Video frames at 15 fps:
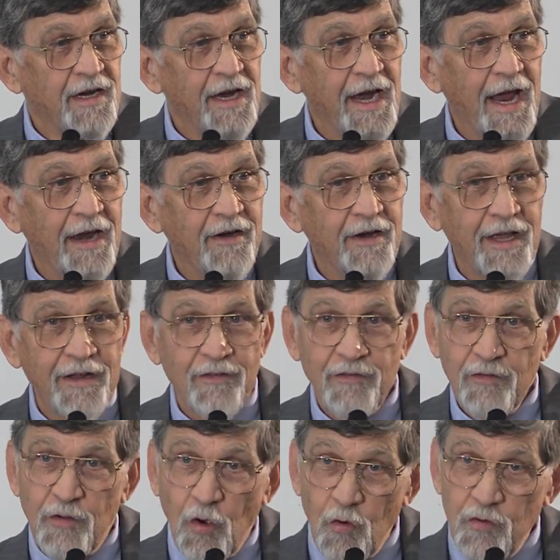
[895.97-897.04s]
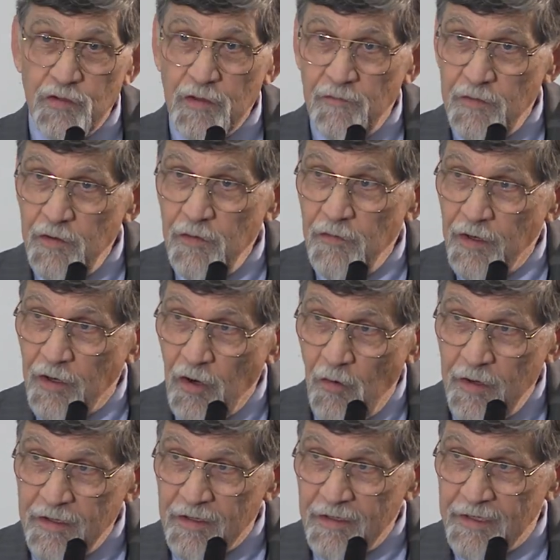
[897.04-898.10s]
and that those of you that go
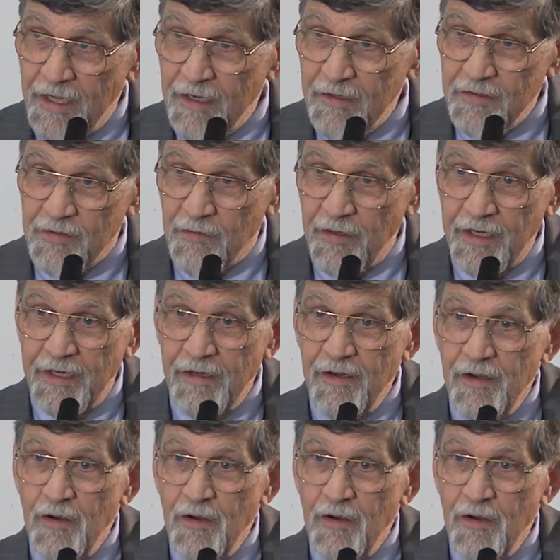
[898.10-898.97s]
into dentistry